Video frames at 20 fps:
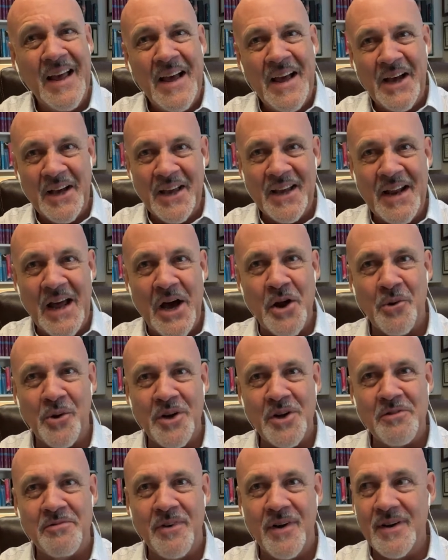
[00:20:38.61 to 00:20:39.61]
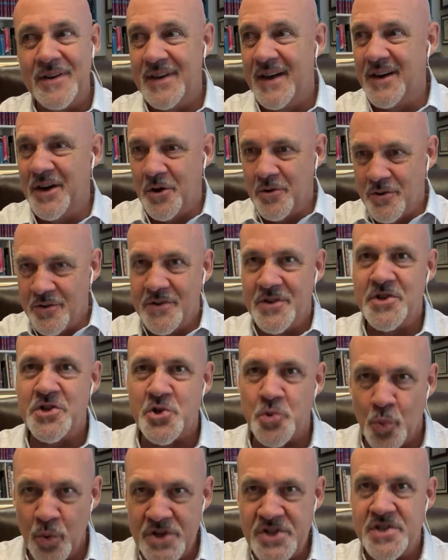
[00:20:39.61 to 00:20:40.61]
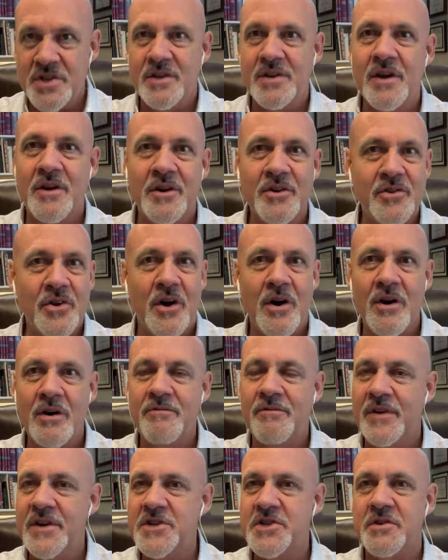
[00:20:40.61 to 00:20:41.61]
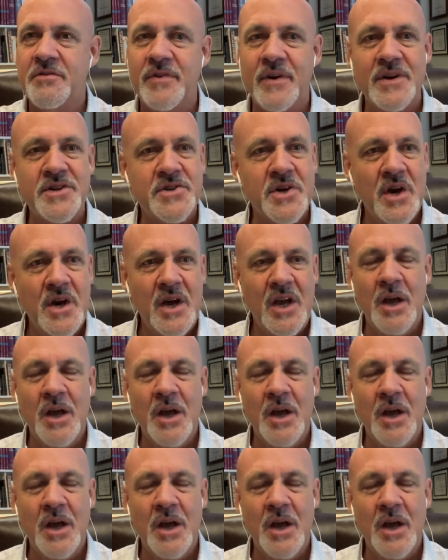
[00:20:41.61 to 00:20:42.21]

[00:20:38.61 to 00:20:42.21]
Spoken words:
And how do I define that other than just we sit down and talk face to face?